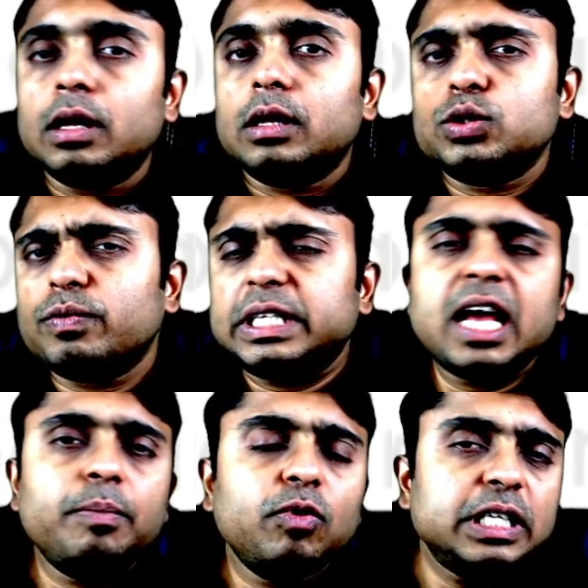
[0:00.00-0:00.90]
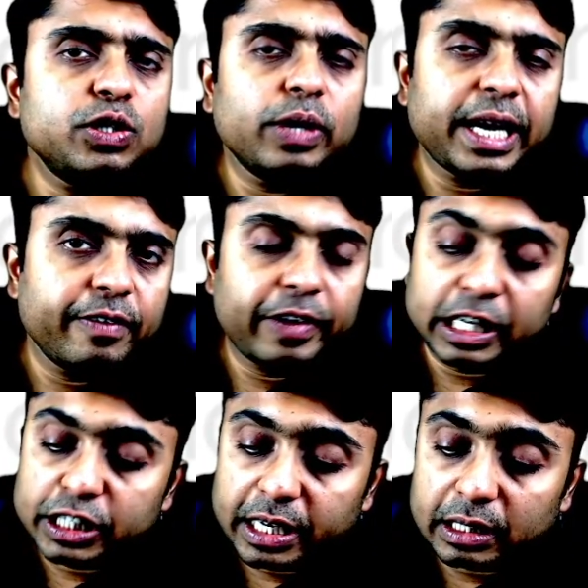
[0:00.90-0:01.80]
So with the help of this, you can
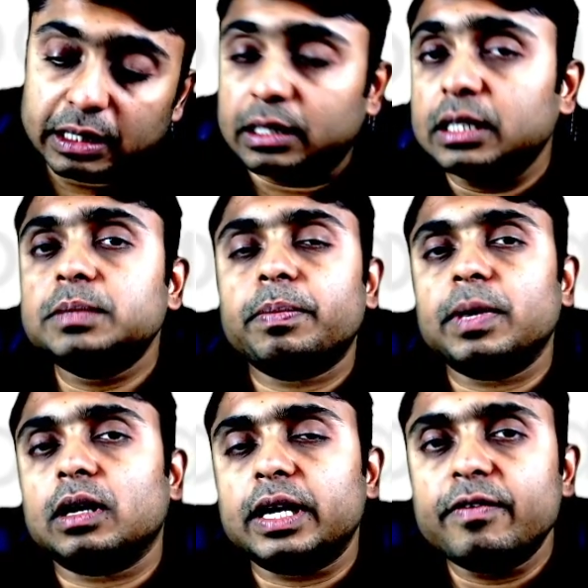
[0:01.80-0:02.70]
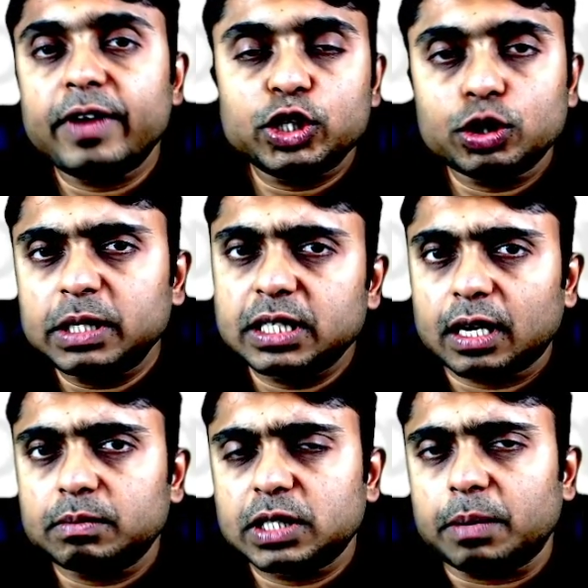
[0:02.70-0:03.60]
differentiate this lymphangioma
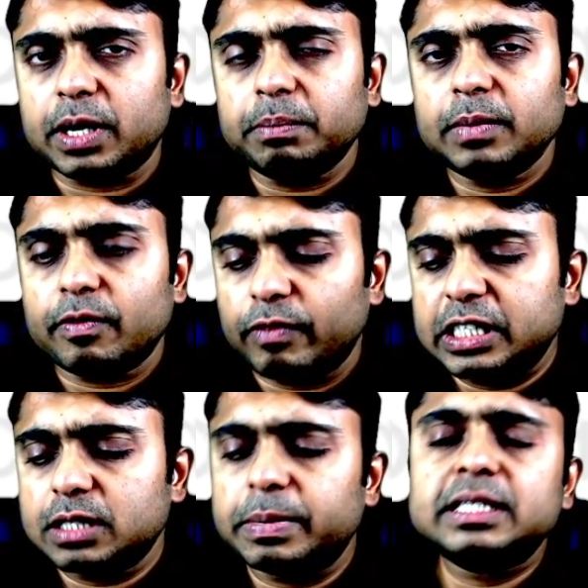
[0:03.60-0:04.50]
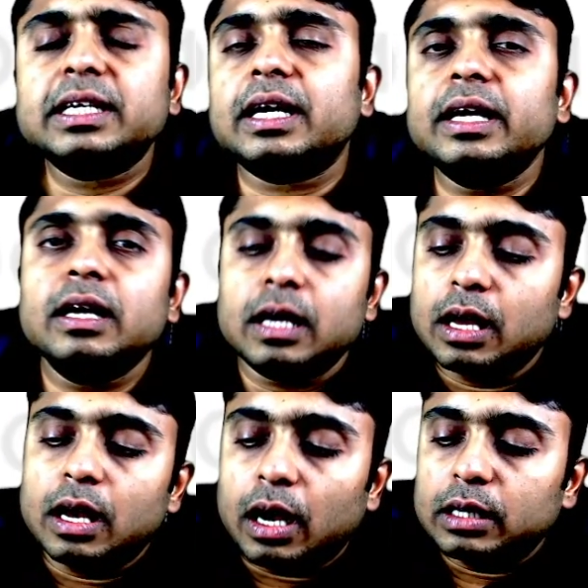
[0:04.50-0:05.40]
circumscriptum, which is basically
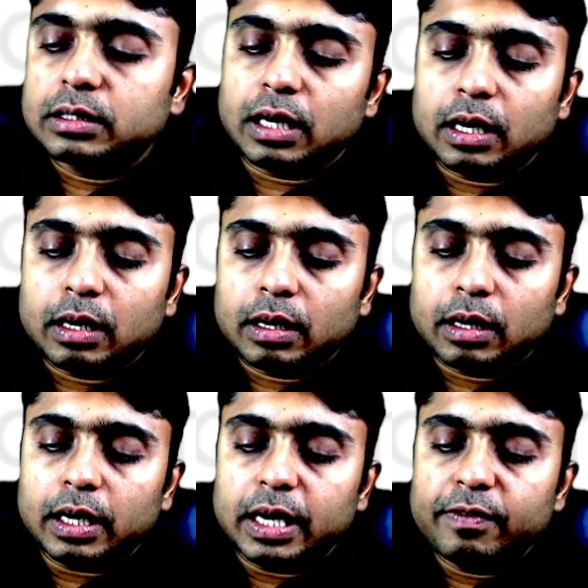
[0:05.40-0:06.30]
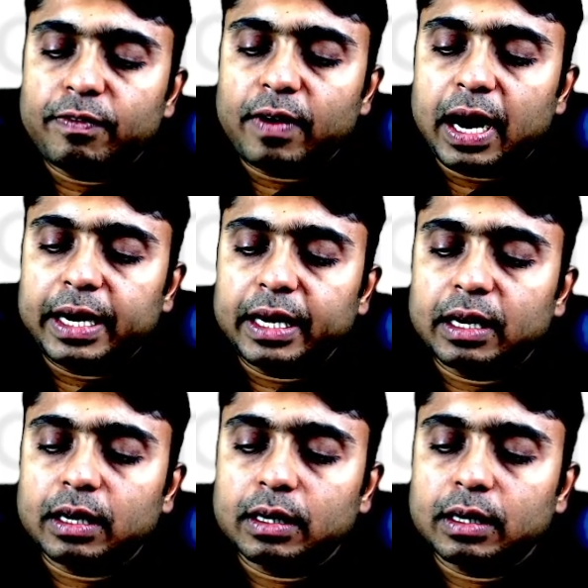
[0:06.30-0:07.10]
lymphatic